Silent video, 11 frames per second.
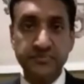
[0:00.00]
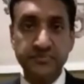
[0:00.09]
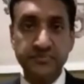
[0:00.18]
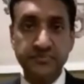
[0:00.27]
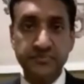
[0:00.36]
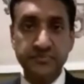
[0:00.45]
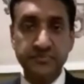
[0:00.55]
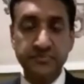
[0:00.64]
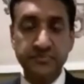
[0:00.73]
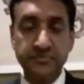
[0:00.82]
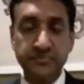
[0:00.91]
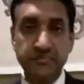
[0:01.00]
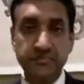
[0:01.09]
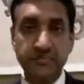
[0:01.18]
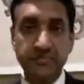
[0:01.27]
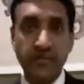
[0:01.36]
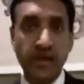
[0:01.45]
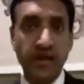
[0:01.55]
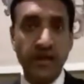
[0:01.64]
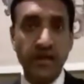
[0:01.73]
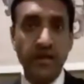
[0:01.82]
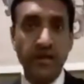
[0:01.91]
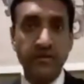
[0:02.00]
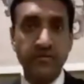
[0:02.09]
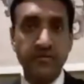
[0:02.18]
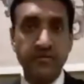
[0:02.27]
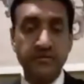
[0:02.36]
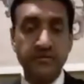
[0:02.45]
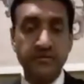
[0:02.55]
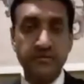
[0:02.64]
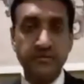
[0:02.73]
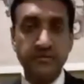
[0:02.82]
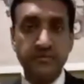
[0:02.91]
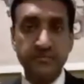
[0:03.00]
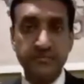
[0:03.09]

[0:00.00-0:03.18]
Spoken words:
(silent)